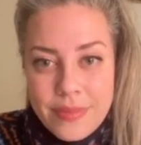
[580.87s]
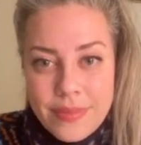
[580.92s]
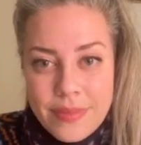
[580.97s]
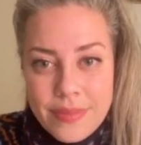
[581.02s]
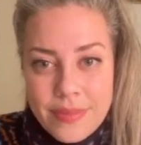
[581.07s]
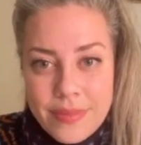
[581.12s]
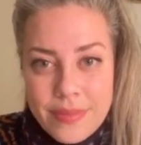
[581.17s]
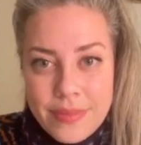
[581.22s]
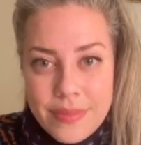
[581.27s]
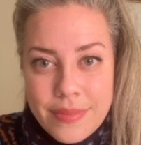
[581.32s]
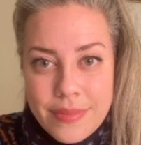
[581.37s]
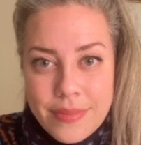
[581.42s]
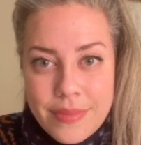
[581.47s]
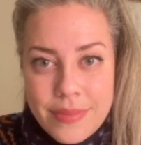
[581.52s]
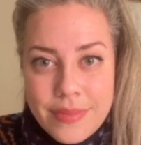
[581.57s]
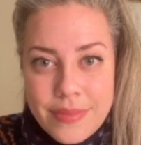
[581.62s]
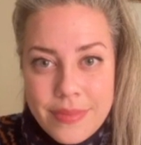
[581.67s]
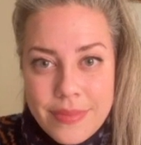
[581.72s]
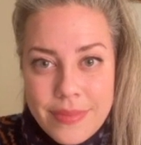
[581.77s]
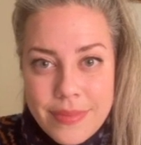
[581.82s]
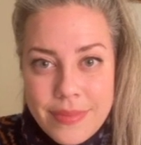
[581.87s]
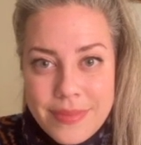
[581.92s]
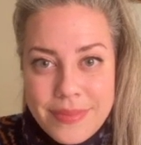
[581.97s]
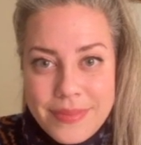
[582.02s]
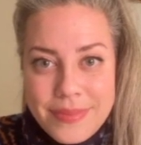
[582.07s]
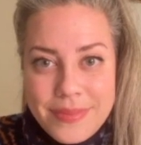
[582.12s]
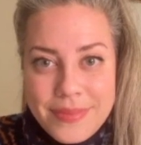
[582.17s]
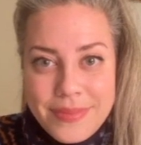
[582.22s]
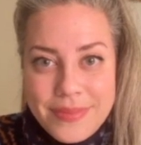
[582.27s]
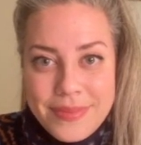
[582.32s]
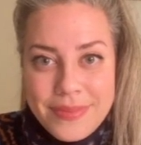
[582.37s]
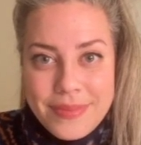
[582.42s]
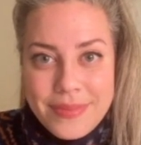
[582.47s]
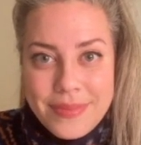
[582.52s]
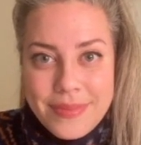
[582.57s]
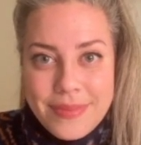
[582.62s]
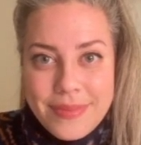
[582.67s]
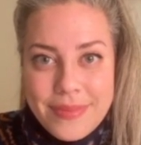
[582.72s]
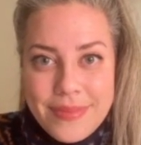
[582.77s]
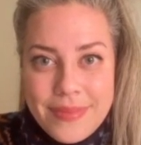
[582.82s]

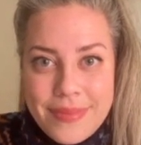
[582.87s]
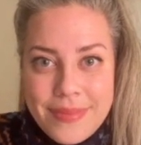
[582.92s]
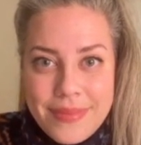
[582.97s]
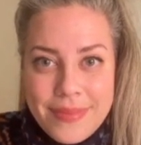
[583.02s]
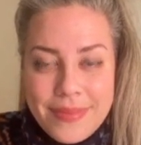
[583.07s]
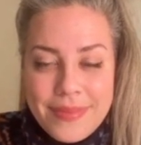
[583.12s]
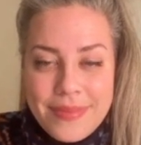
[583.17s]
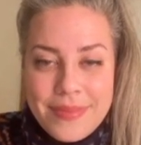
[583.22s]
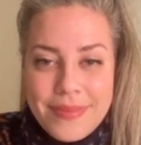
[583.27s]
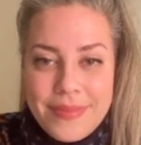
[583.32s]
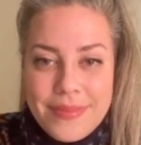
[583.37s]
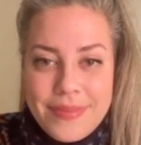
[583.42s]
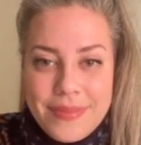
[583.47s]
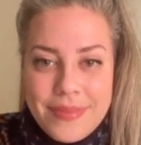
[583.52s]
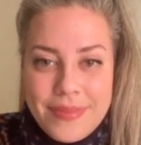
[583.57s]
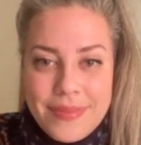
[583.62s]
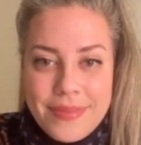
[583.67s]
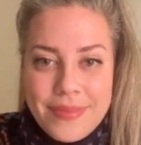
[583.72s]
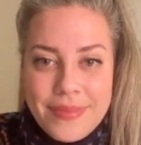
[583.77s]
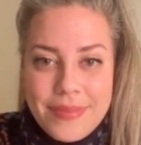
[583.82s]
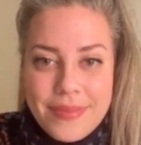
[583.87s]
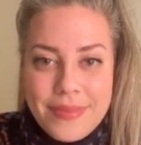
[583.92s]
(silent)